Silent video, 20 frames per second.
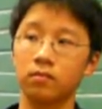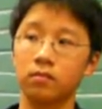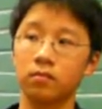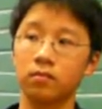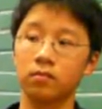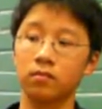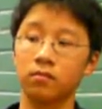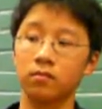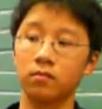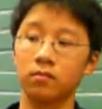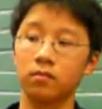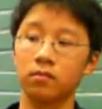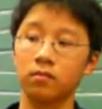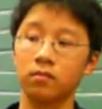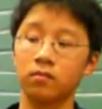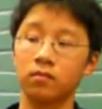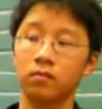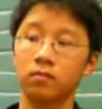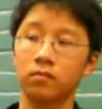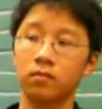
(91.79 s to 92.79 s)

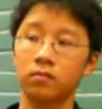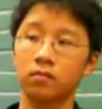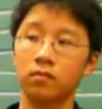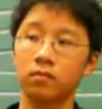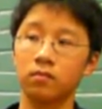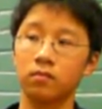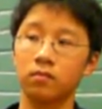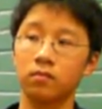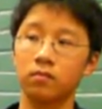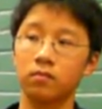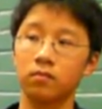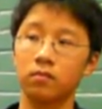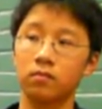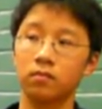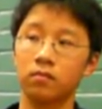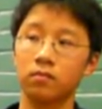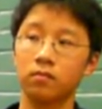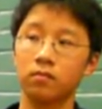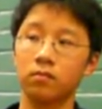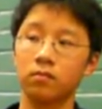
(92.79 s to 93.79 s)

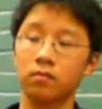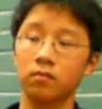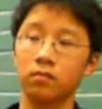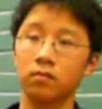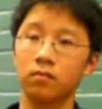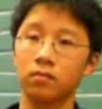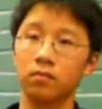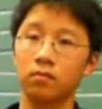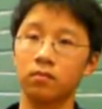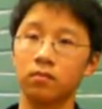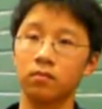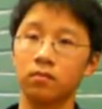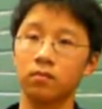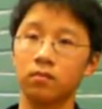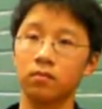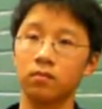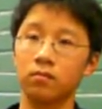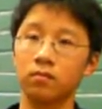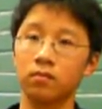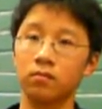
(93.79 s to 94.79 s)

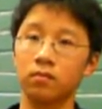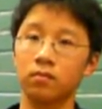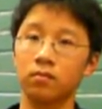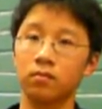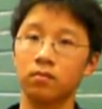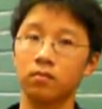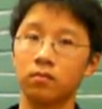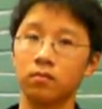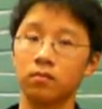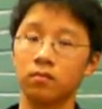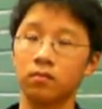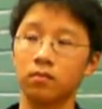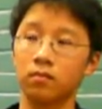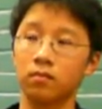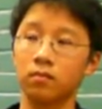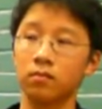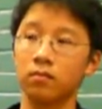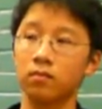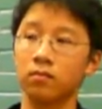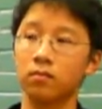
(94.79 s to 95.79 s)

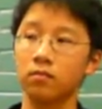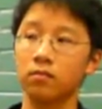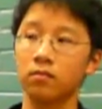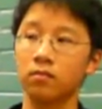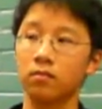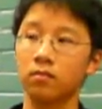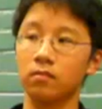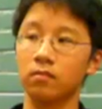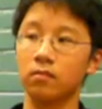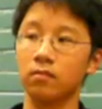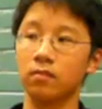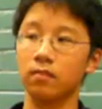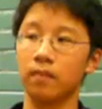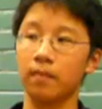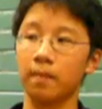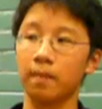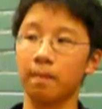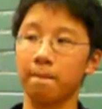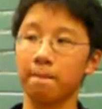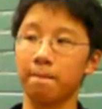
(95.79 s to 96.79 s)

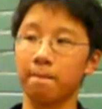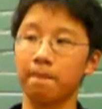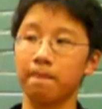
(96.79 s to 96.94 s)
No words are spoken by the person on screen.